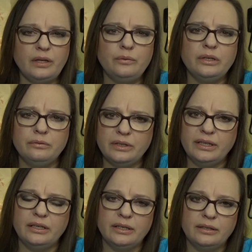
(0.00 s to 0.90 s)
I want to
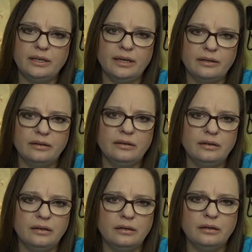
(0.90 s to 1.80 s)
really get
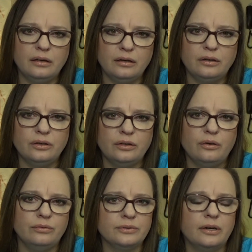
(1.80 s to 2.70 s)
a good
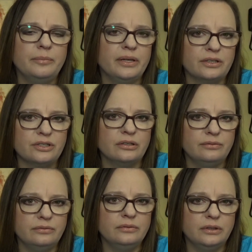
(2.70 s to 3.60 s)
overall
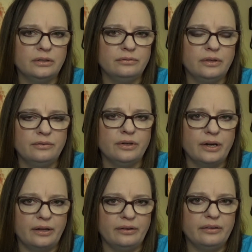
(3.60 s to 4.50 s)
picture of your
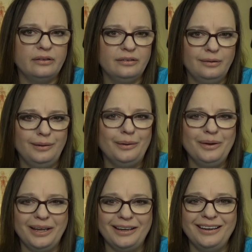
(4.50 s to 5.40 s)
health.
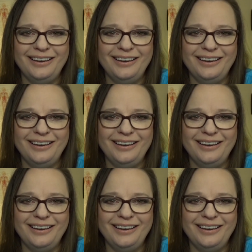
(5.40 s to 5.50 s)
Okay.